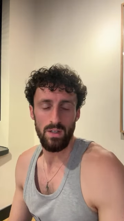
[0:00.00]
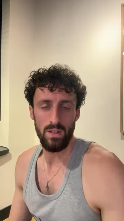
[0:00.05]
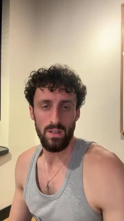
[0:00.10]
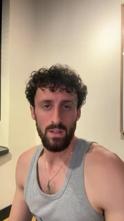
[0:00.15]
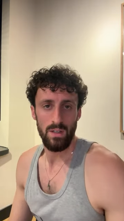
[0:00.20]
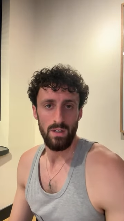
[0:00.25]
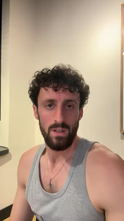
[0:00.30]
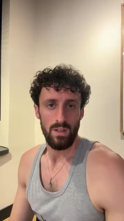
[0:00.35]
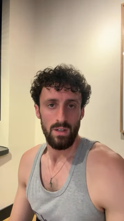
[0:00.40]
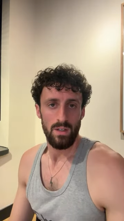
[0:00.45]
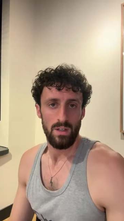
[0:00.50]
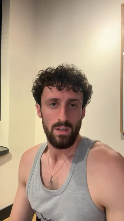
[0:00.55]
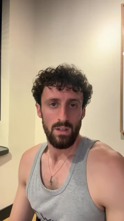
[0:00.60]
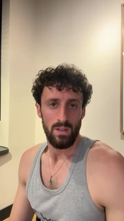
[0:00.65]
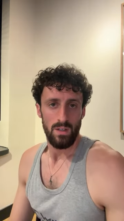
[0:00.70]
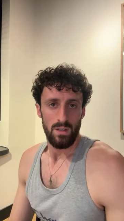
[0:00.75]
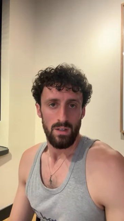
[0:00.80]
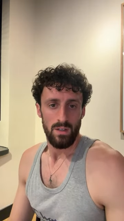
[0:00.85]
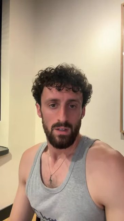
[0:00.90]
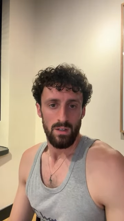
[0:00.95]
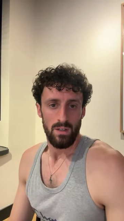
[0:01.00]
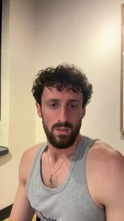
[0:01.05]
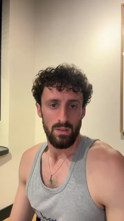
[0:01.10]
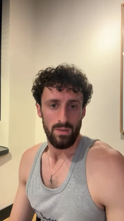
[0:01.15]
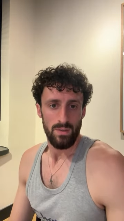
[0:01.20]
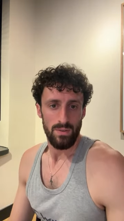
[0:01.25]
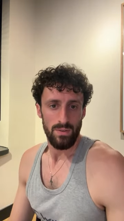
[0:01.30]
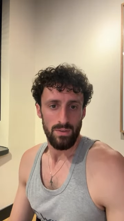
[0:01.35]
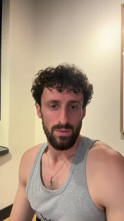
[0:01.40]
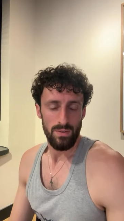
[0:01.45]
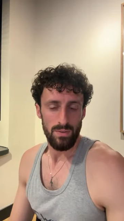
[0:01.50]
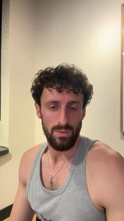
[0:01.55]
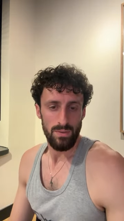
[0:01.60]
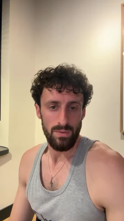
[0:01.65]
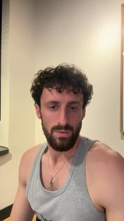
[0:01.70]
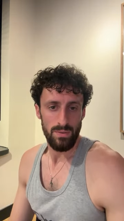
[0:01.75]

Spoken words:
Nobody speaks.